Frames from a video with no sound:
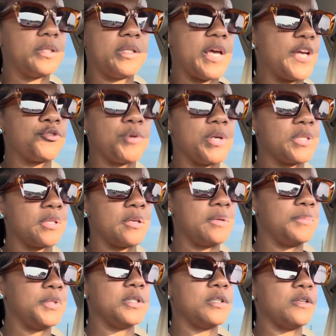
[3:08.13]
Tax rate is going
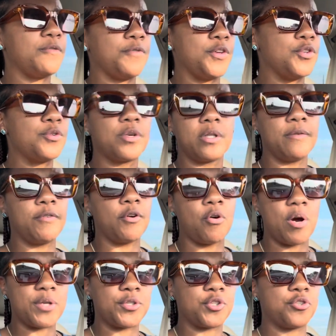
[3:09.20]
to be different. You could live
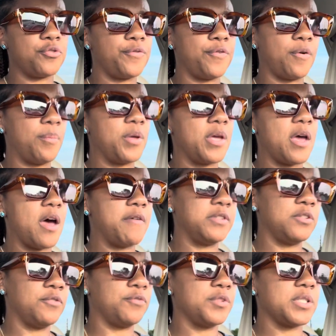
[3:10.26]
across the street from me and have
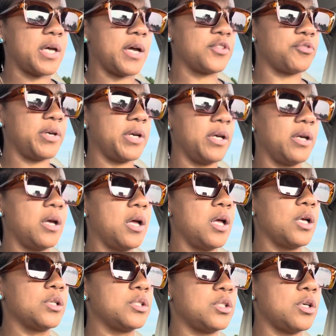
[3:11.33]
a different tax rate.
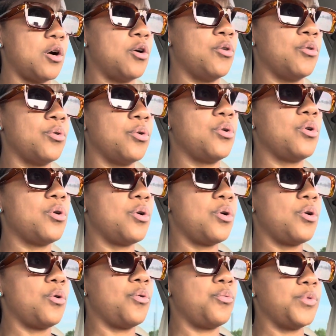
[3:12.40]
So
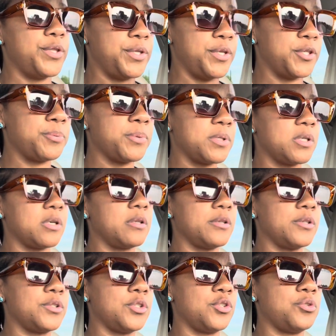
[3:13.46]
with this
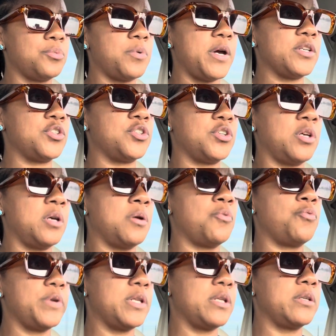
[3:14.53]
particular
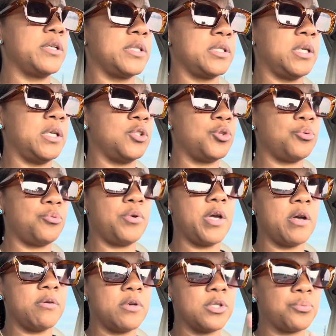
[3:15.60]
situation, we looked in two
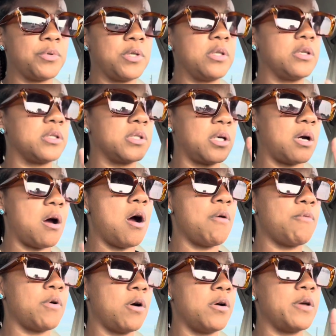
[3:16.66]
areas. We looked in
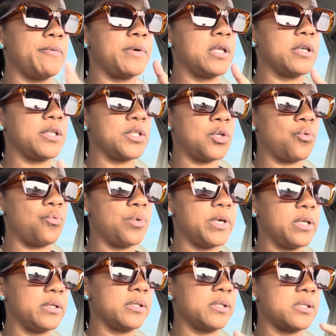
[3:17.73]
Conroe and we looked in
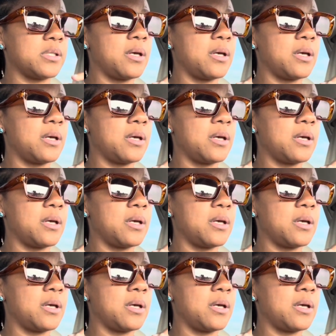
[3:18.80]
Willis.